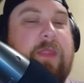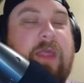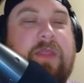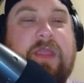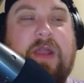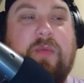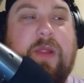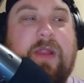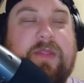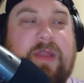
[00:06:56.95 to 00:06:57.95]
then kind of
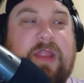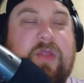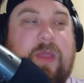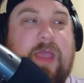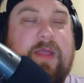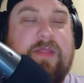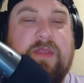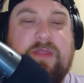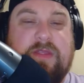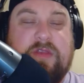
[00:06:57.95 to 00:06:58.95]
round out the night, you had
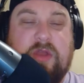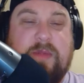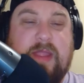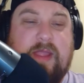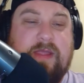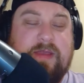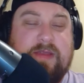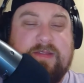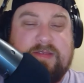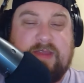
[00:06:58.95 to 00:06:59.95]
the Darby Allin
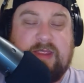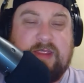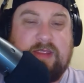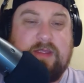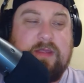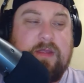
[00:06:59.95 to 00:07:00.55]
and Sting